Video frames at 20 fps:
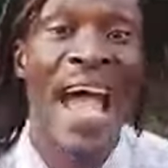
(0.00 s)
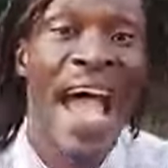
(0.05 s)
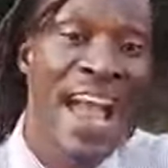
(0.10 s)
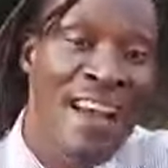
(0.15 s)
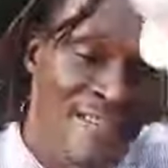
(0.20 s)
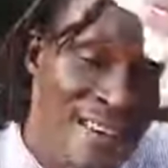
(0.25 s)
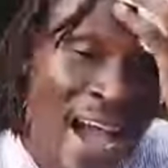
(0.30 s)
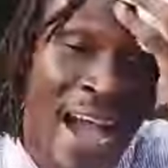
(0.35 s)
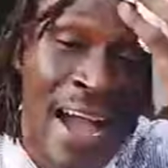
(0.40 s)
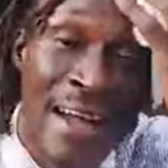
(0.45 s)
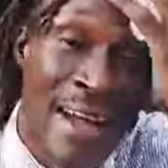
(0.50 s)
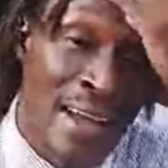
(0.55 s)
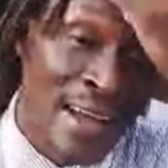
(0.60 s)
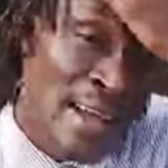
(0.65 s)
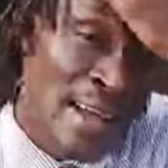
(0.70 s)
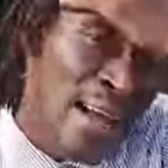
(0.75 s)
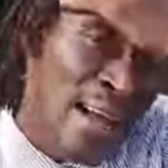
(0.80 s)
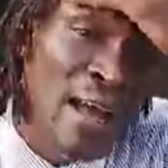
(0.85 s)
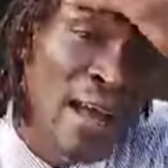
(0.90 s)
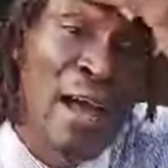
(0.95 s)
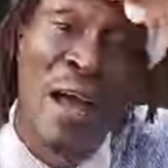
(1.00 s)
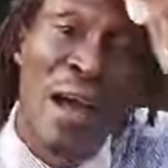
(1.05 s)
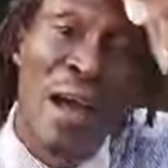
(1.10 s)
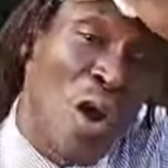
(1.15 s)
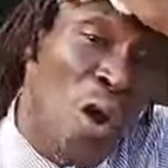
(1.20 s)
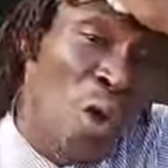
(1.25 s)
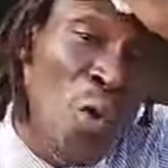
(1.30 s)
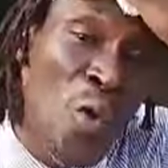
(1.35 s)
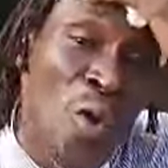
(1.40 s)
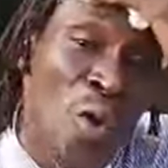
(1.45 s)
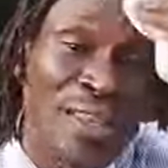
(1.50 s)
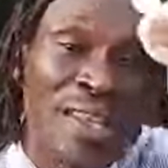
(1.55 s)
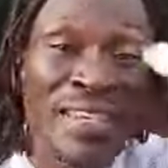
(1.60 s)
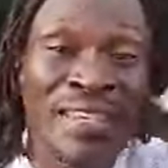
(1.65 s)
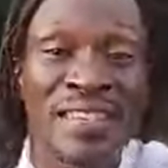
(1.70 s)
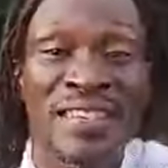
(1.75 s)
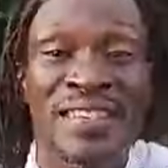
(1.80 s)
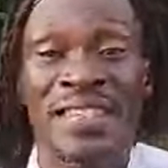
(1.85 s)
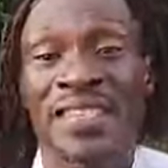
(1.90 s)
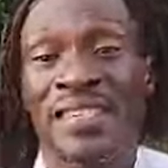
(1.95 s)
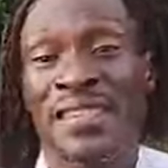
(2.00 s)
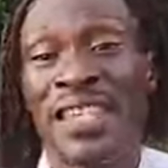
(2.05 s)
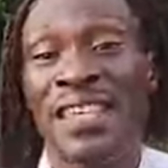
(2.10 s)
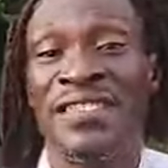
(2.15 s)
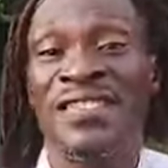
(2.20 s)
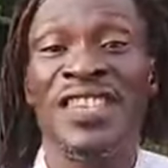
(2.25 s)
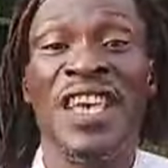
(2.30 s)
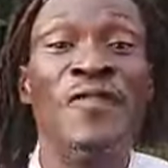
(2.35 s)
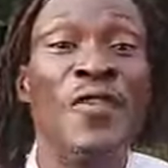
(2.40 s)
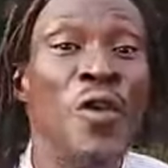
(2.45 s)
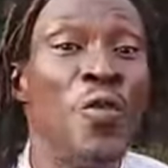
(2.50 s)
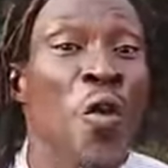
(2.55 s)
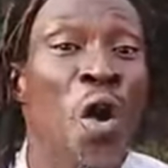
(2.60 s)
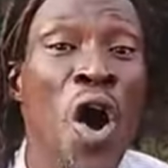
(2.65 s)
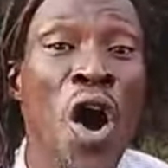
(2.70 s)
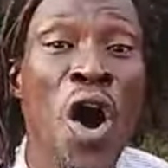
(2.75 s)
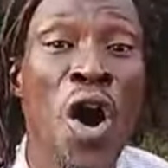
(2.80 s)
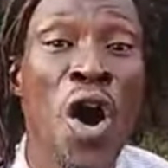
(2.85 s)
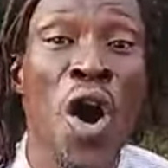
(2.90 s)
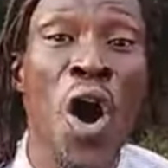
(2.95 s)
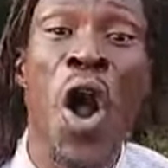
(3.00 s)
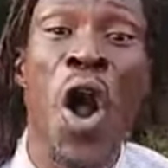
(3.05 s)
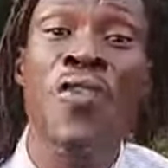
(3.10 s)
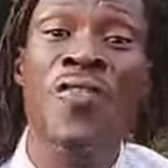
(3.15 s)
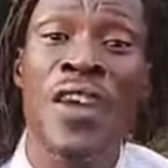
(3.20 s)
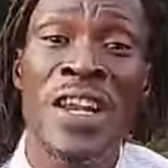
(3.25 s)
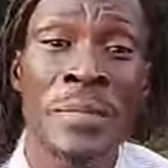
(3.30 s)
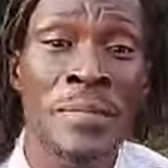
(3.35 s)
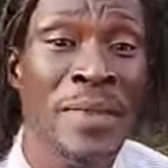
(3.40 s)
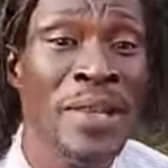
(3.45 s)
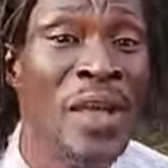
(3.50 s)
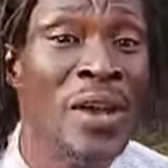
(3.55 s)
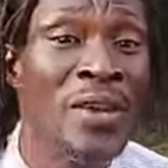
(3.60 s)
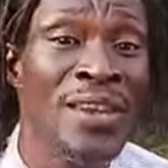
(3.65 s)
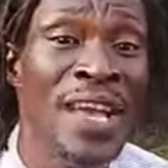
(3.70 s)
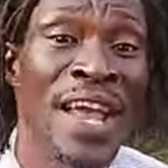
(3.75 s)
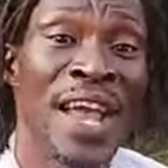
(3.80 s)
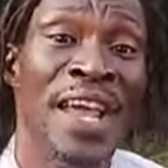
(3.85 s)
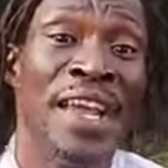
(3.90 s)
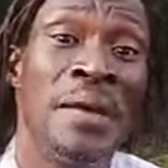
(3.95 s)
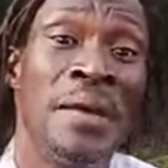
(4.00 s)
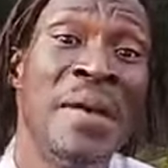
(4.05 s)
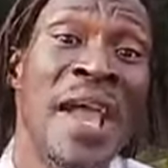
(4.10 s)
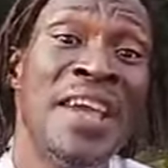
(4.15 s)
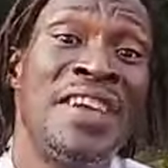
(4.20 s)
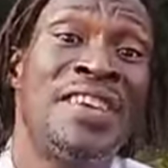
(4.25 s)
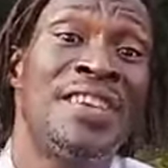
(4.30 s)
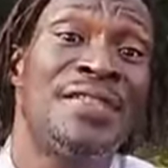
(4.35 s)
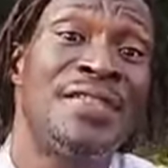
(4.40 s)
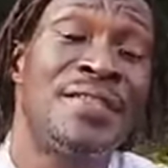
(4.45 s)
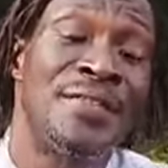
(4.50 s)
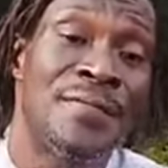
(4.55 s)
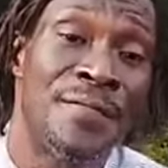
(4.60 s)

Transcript: Iraq? the civil war already begun there in the making.